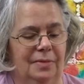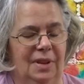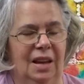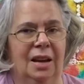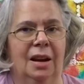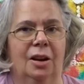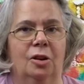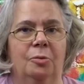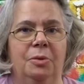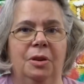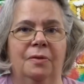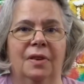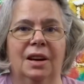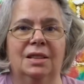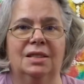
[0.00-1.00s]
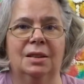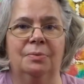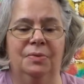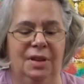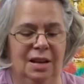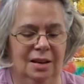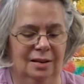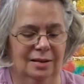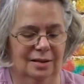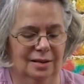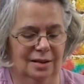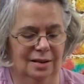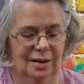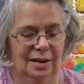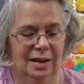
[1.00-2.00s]
and I hope you find something
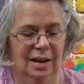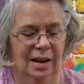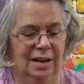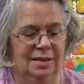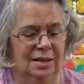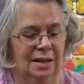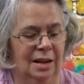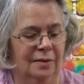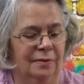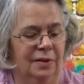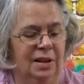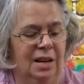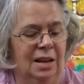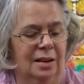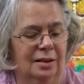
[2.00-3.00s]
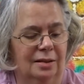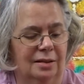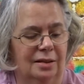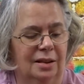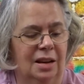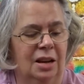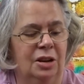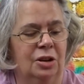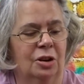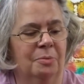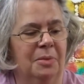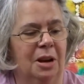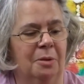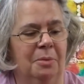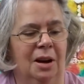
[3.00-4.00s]
as lovely in your
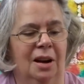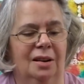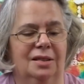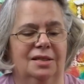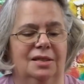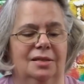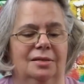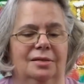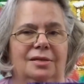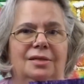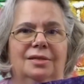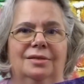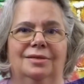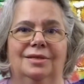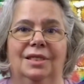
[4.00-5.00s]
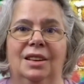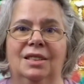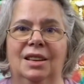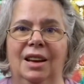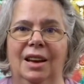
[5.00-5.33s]
mailbox as I